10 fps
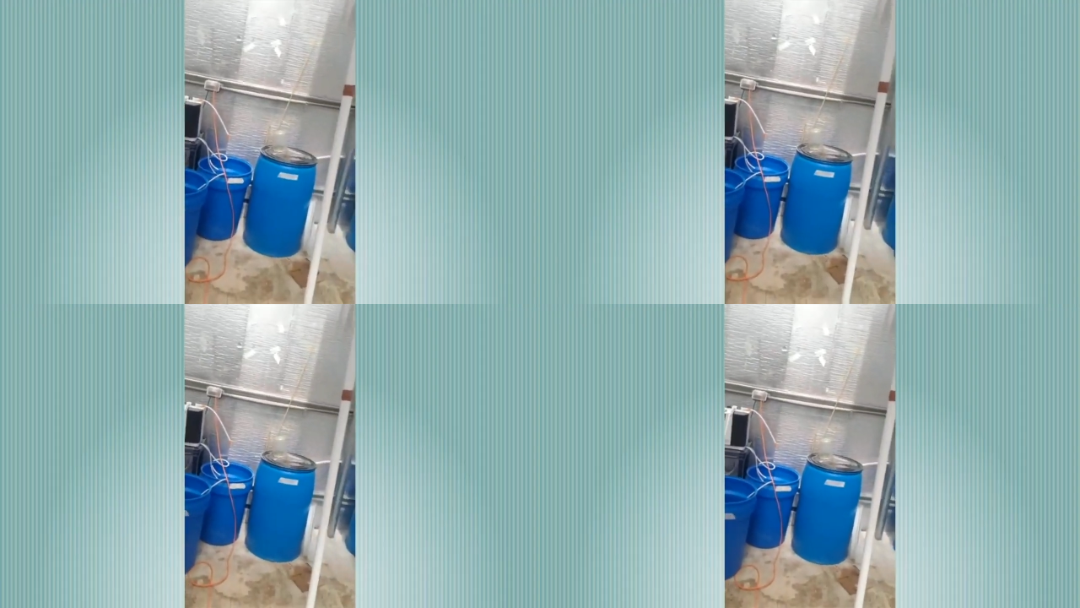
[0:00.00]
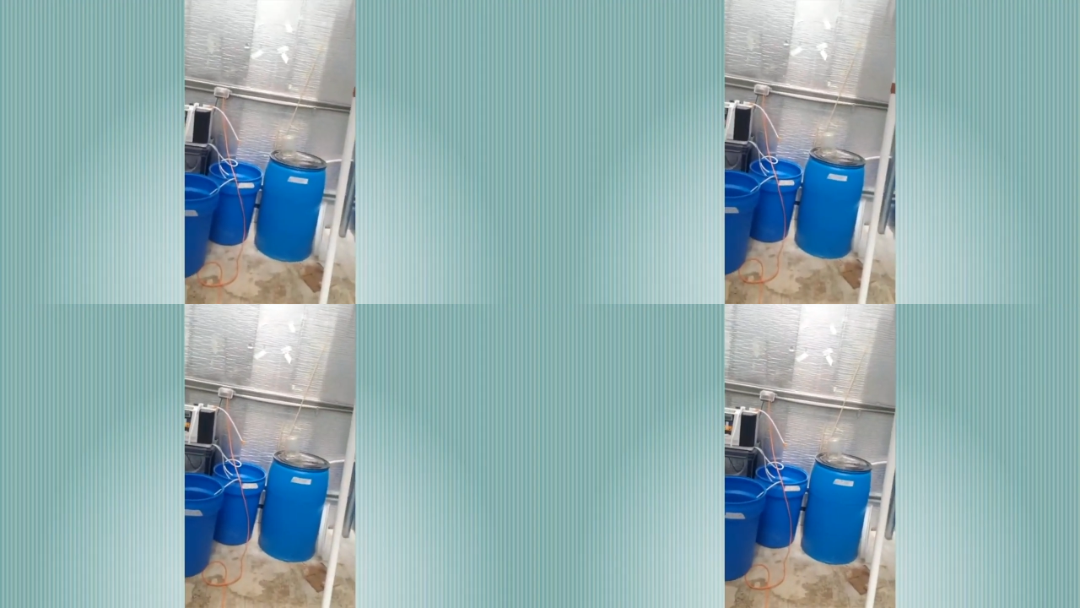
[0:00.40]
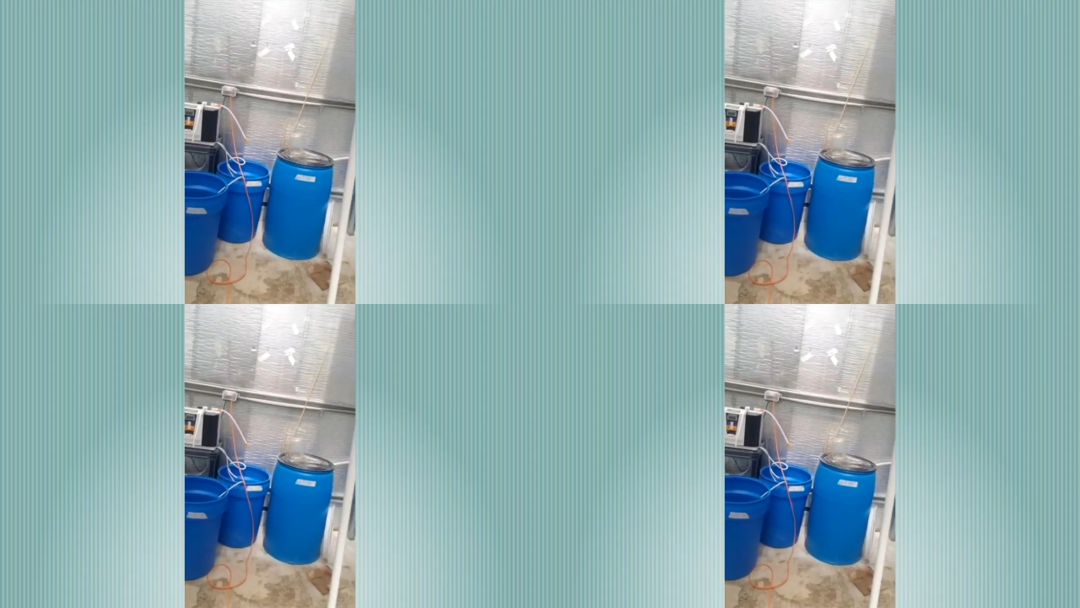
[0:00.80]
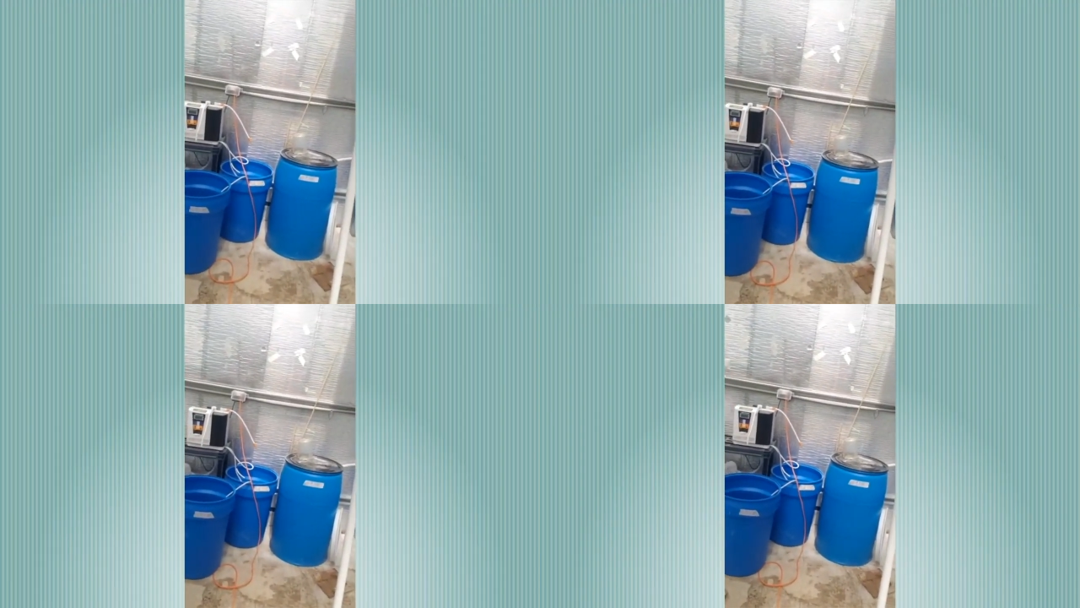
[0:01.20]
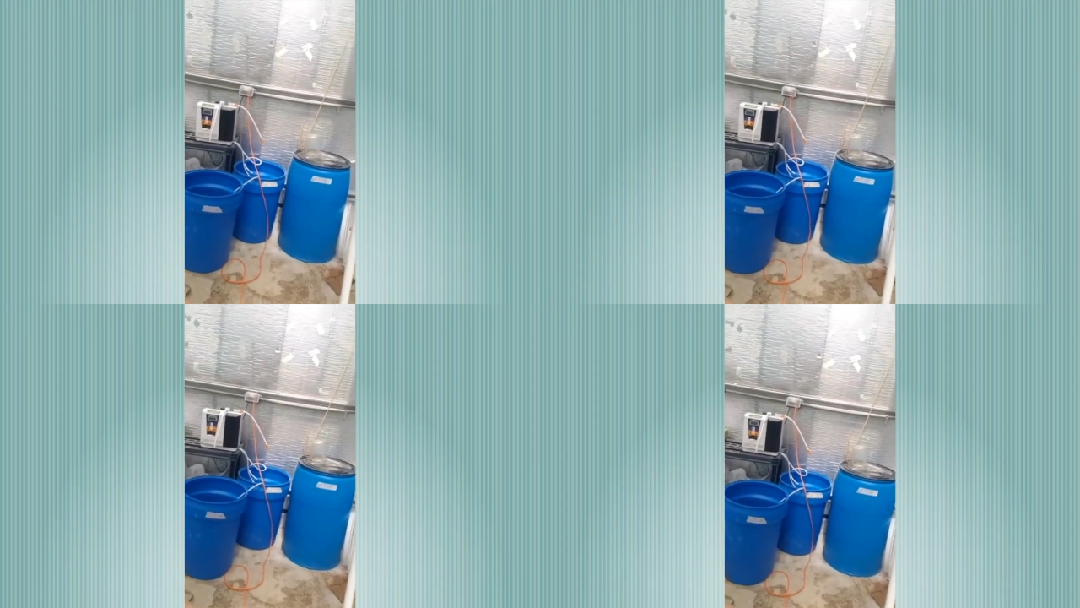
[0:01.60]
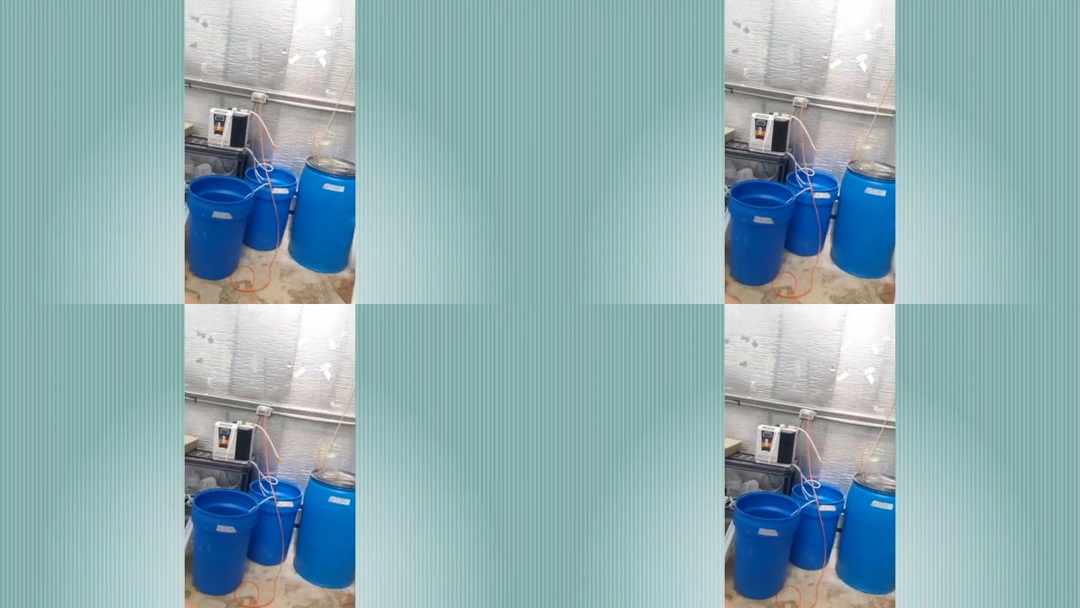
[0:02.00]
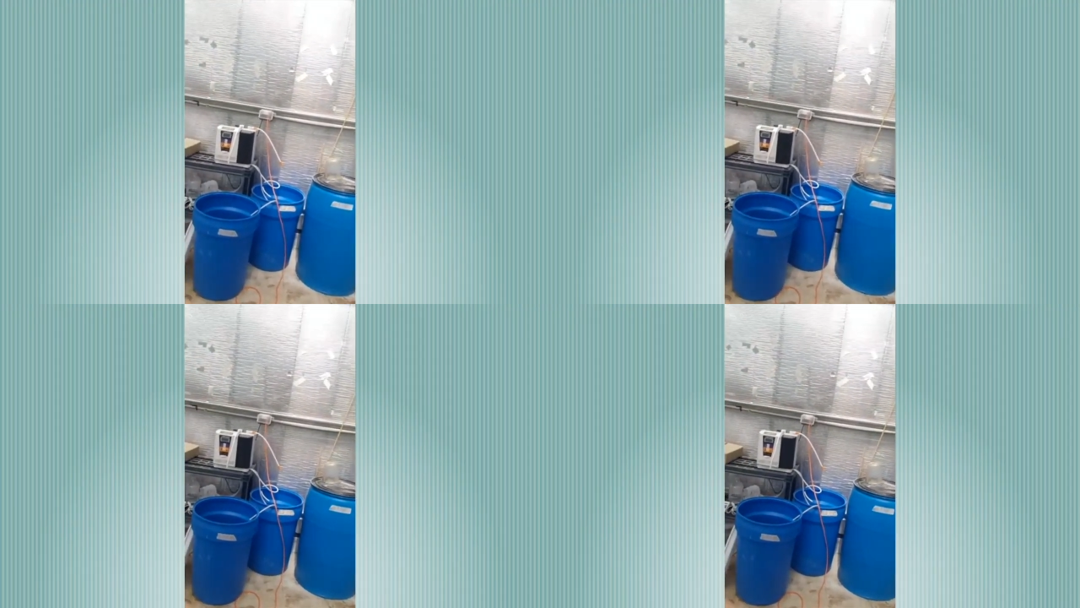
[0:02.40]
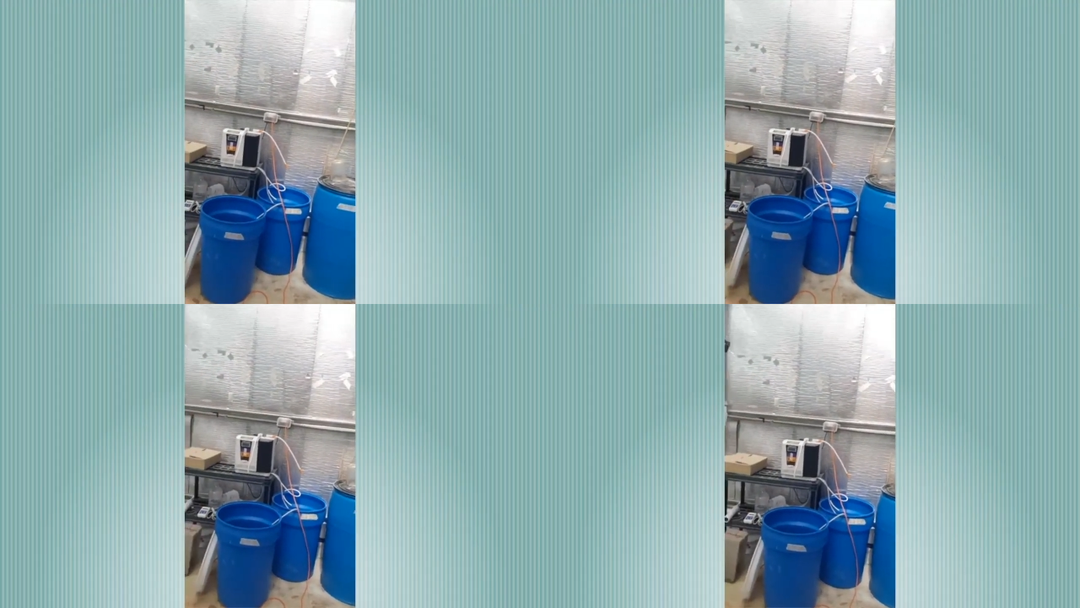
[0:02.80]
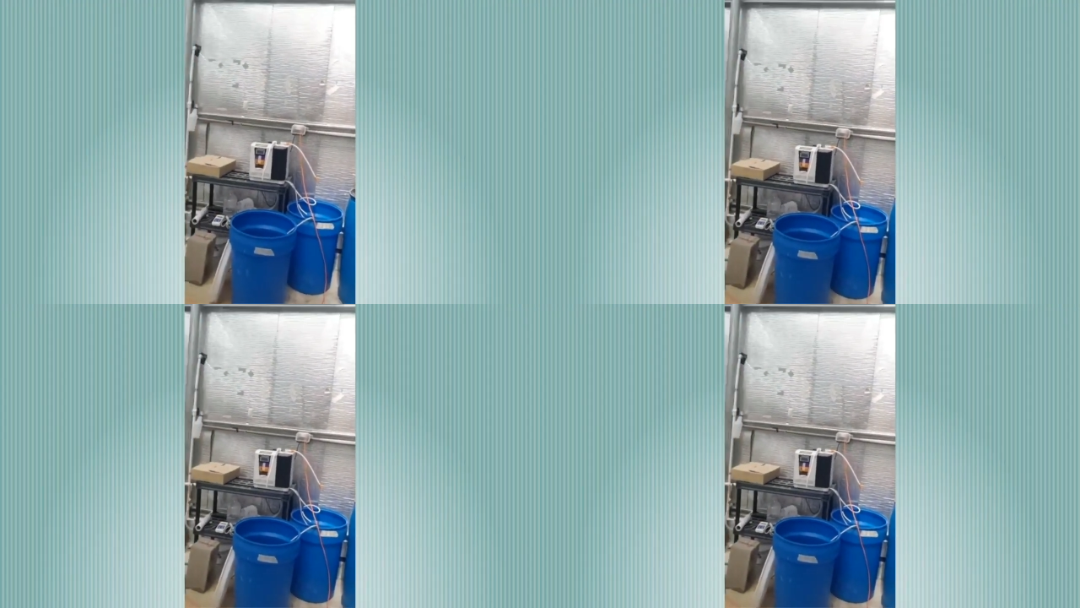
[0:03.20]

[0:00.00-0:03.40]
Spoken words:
(no speaker visible)